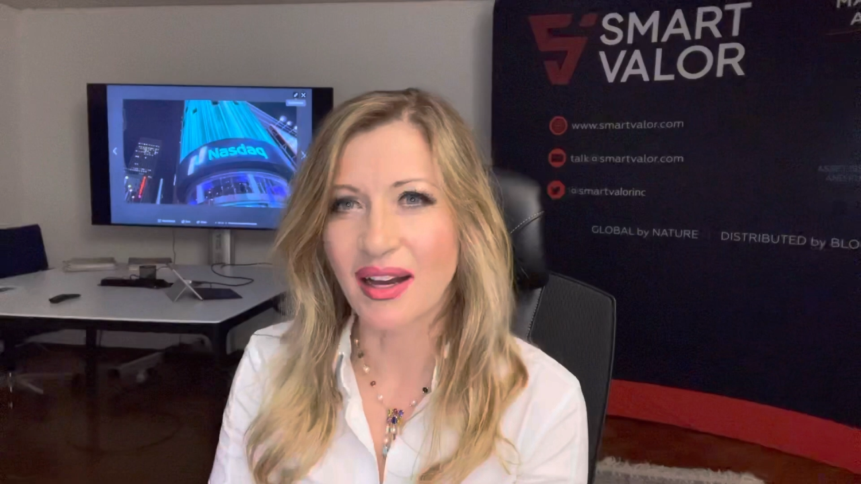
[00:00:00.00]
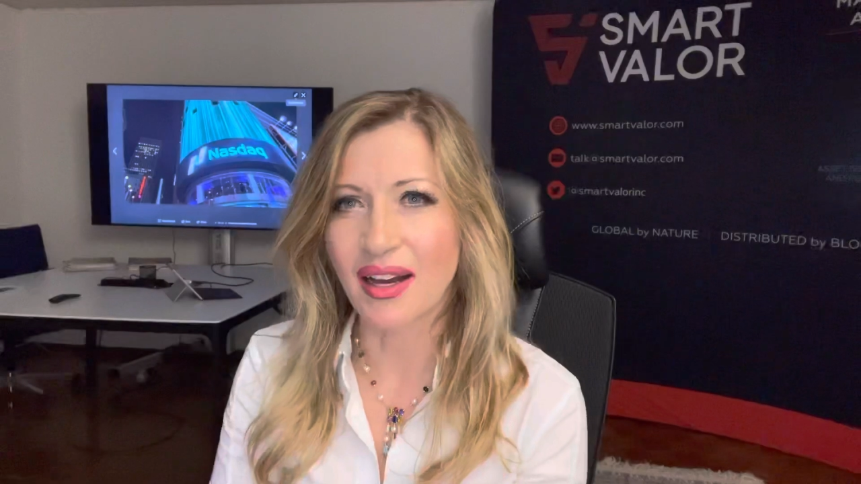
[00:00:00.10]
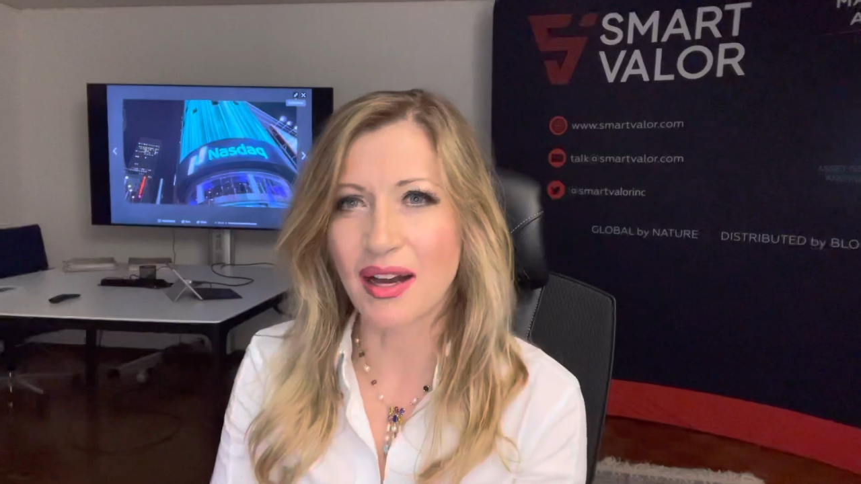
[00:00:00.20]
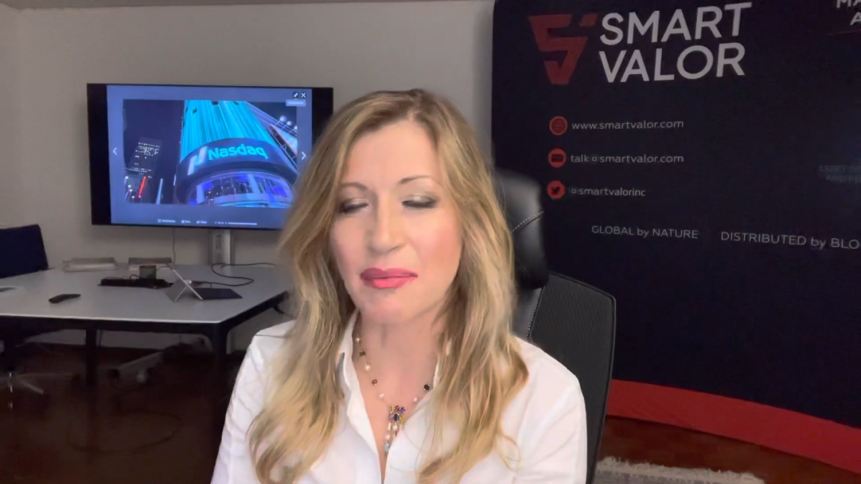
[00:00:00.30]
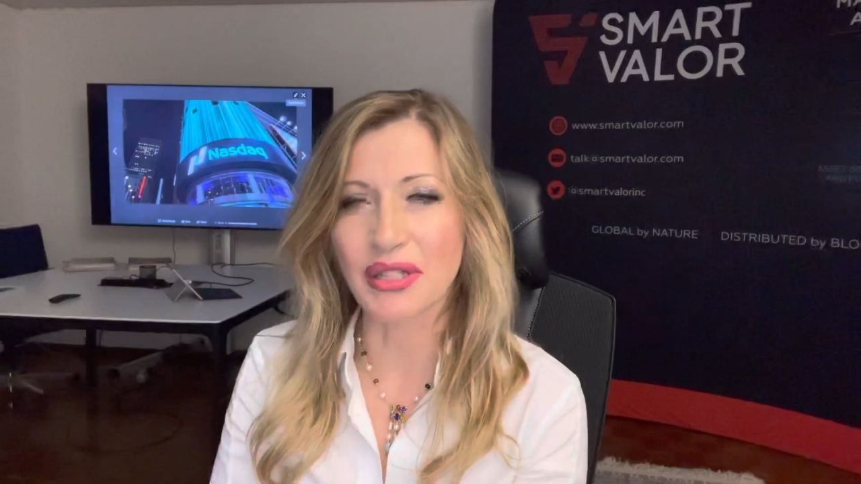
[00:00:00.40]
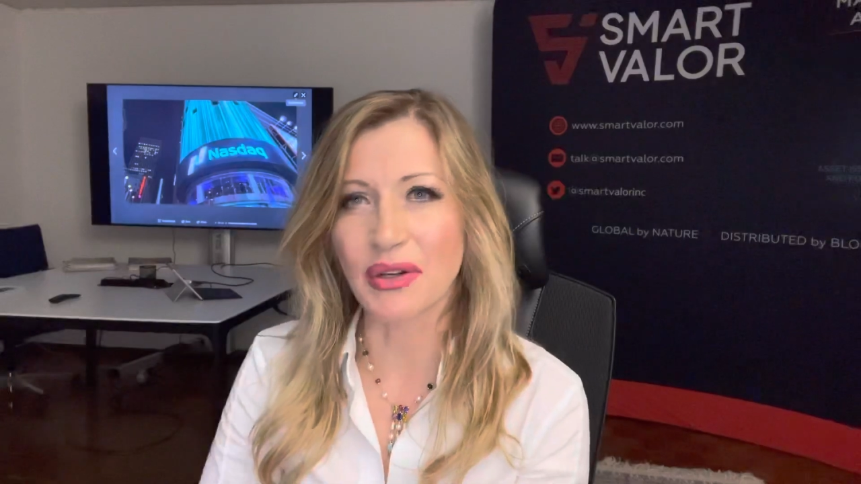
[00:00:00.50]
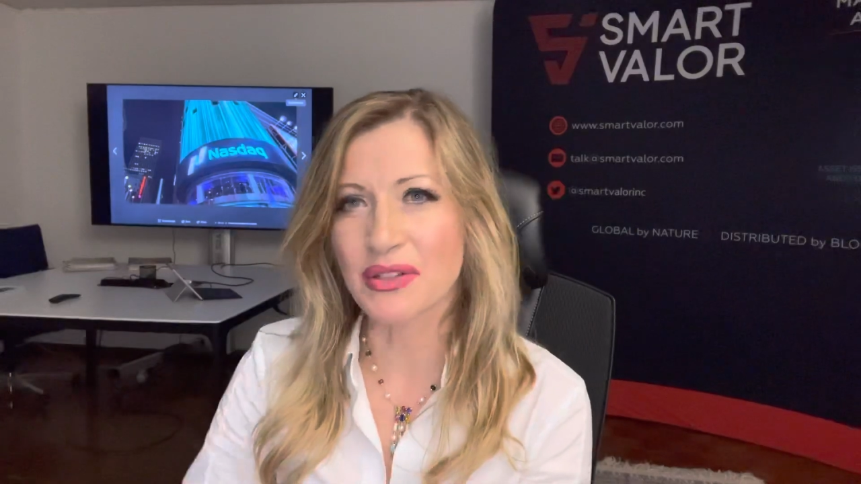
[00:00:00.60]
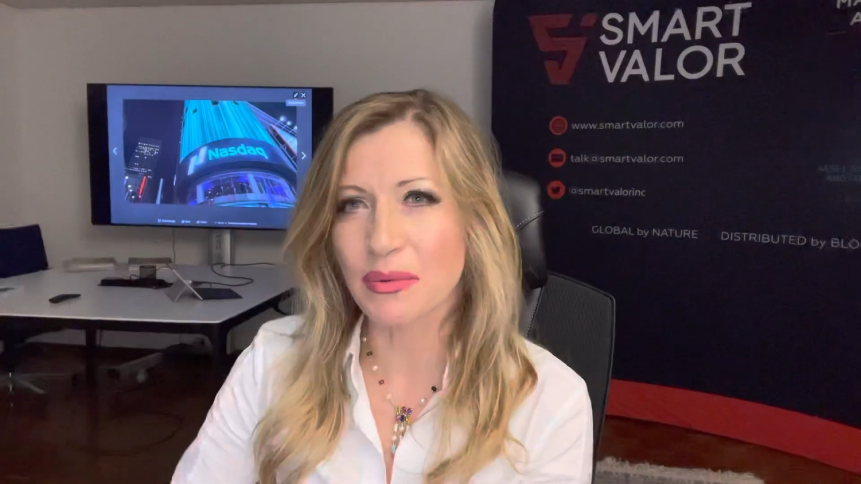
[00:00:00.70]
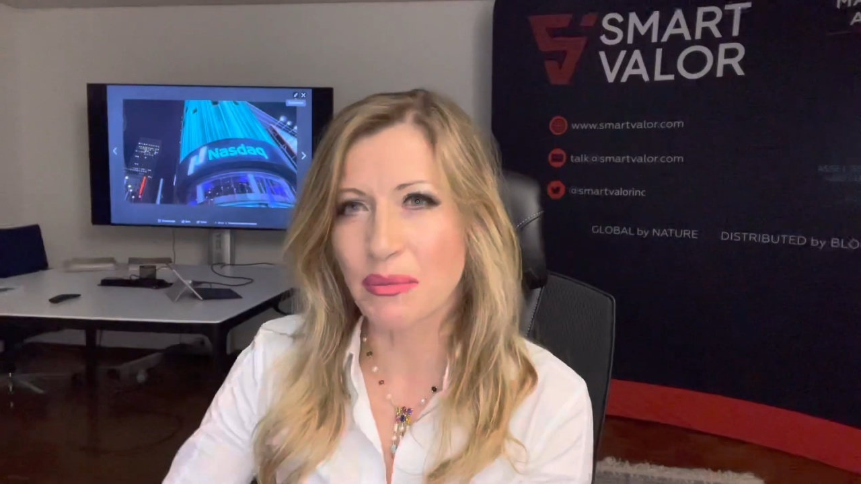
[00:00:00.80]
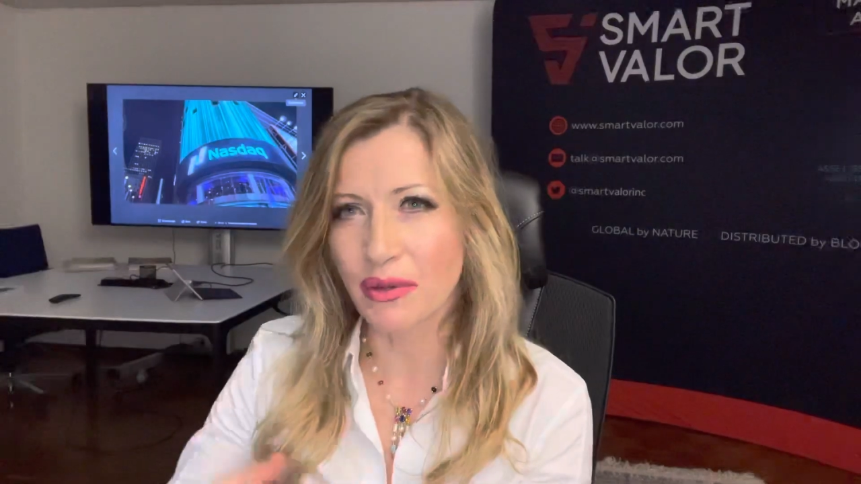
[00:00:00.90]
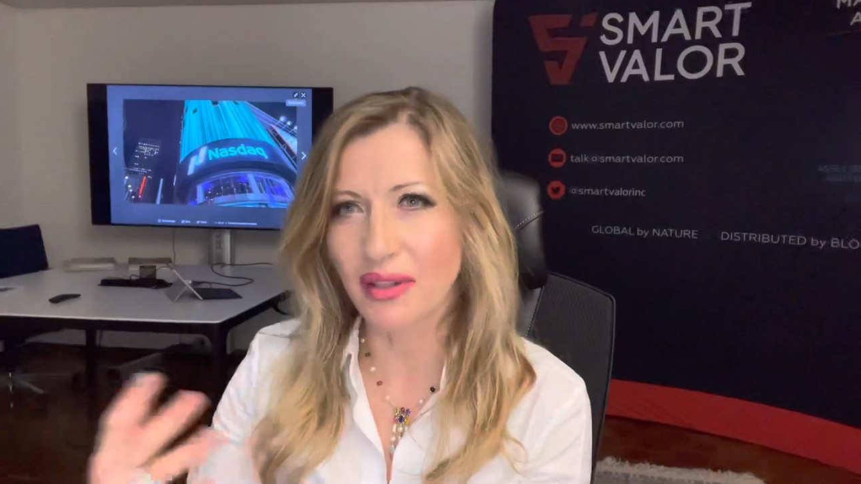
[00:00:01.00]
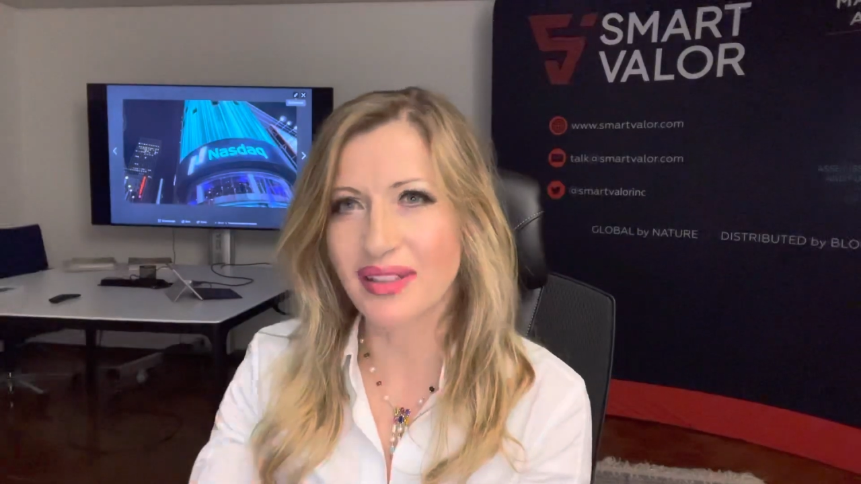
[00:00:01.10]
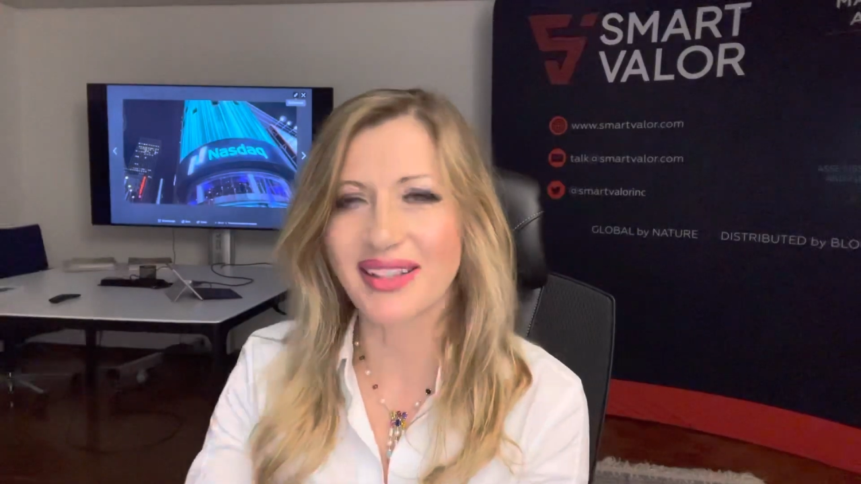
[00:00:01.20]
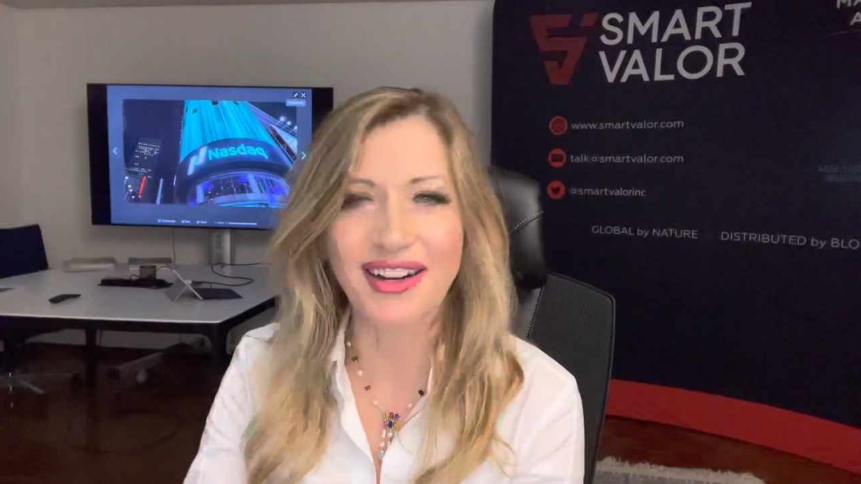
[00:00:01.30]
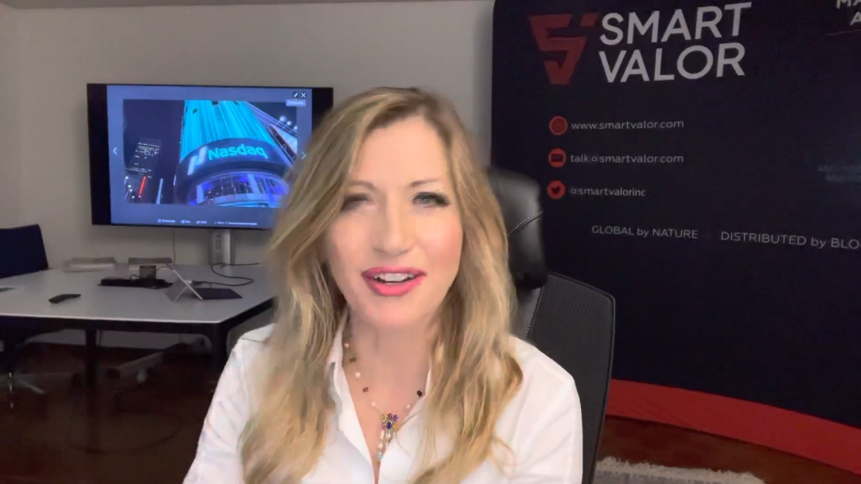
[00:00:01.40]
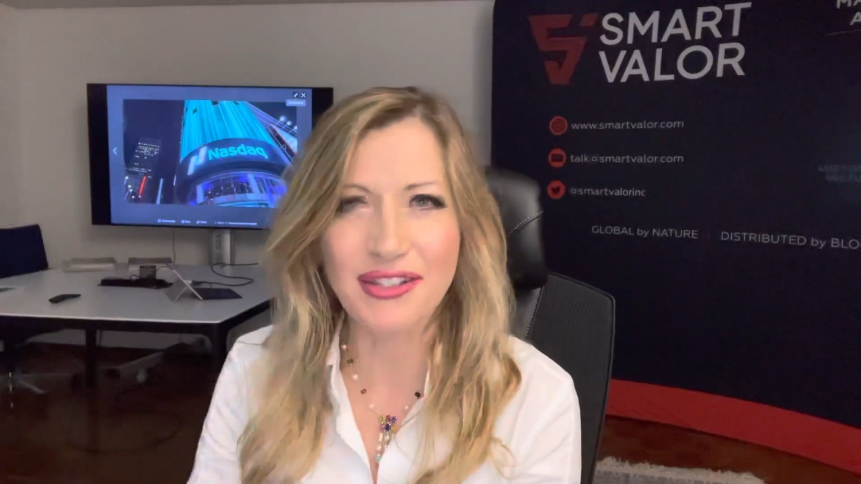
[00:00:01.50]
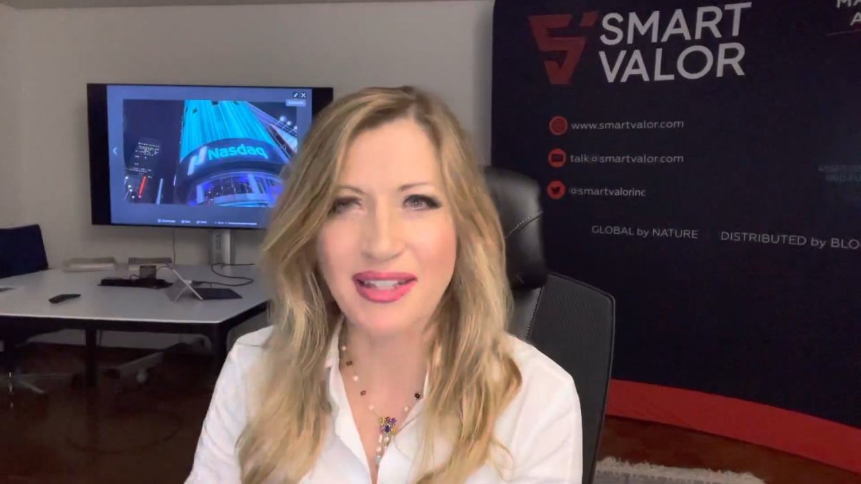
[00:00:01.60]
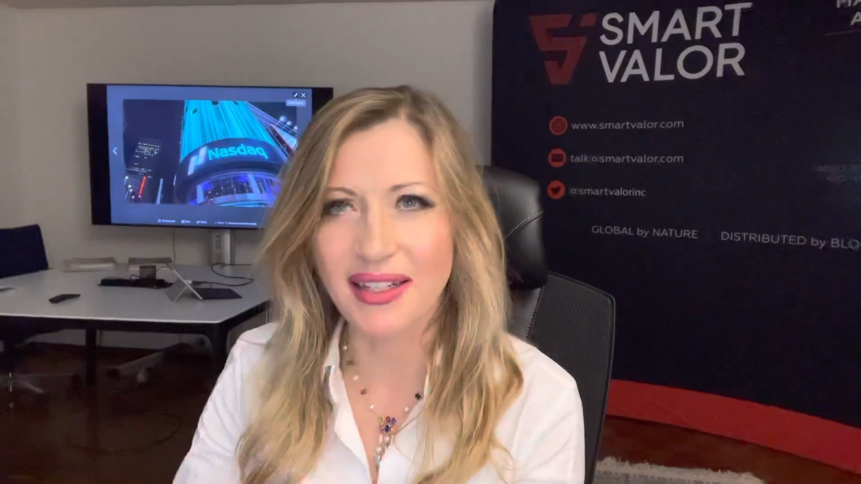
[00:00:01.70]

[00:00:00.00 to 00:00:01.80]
but also building out the